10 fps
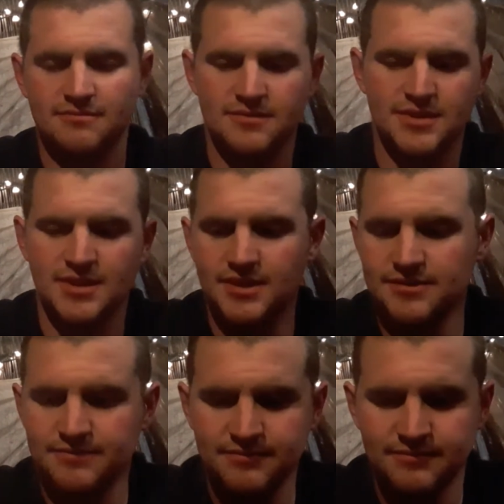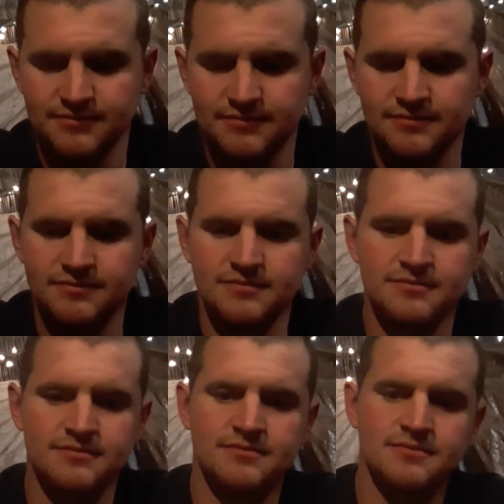So,
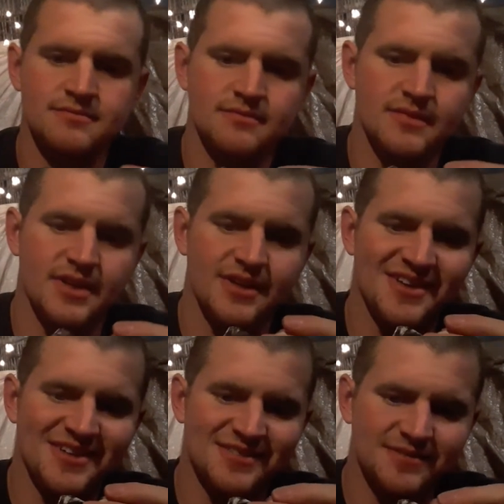there you go.